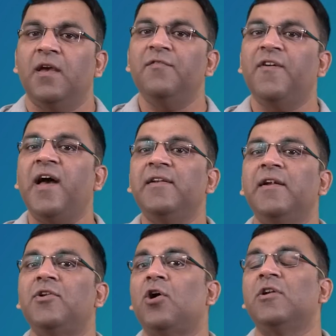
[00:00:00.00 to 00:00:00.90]
In
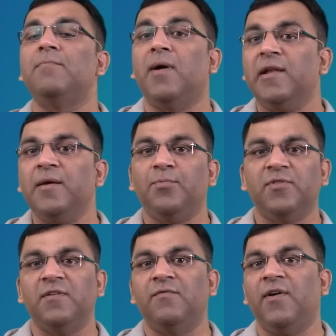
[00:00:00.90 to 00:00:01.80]
fact, Dr. Malik
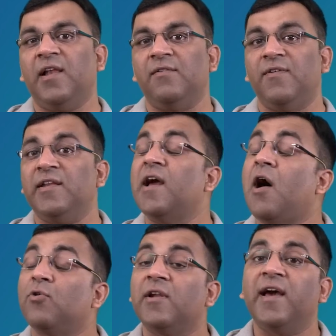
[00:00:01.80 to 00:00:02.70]
puts it well when he
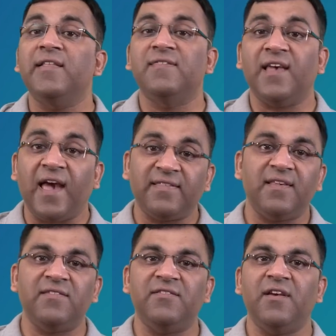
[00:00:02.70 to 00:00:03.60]
outlines the
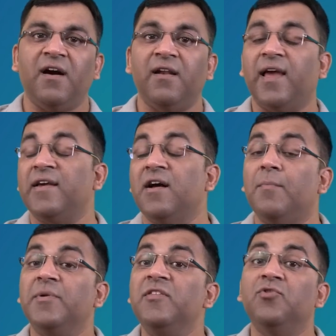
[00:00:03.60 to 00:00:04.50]
SSGR like a
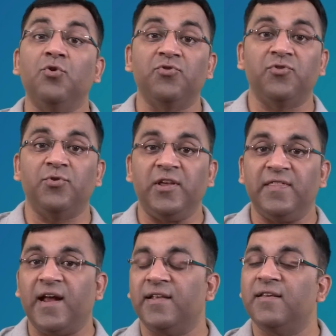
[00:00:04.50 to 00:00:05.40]
company's growth story.
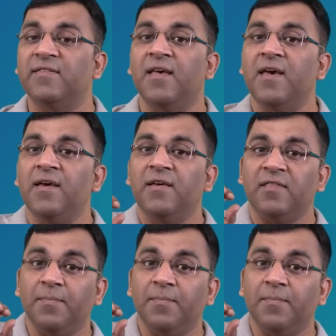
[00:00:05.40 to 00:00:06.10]
That is, the